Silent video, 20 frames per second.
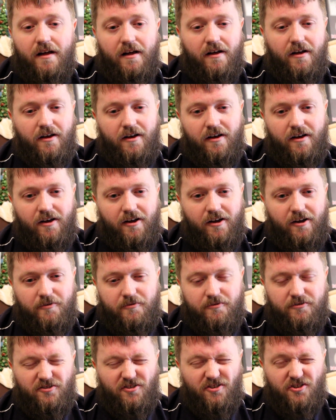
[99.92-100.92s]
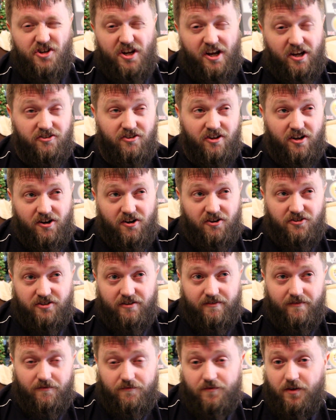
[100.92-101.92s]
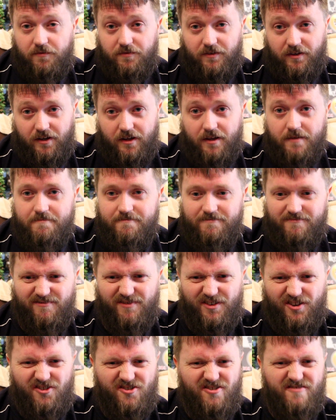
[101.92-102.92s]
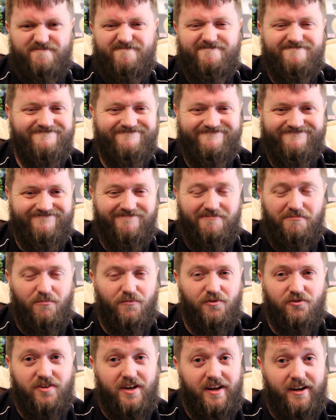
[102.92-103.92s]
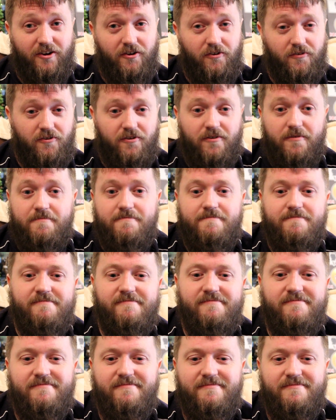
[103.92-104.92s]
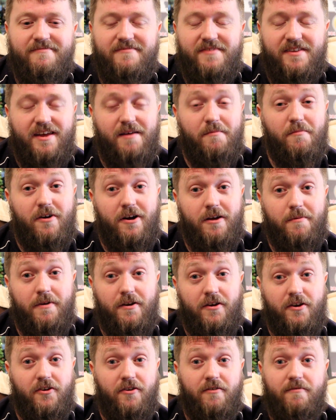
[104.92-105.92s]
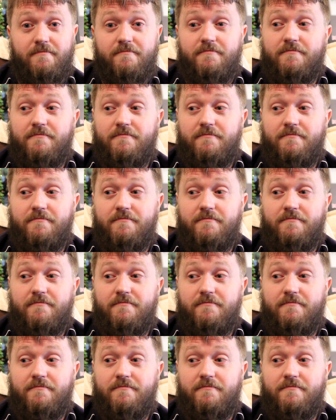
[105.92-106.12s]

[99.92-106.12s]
It's a GSXR 750, which wasn't that good, in my opinion.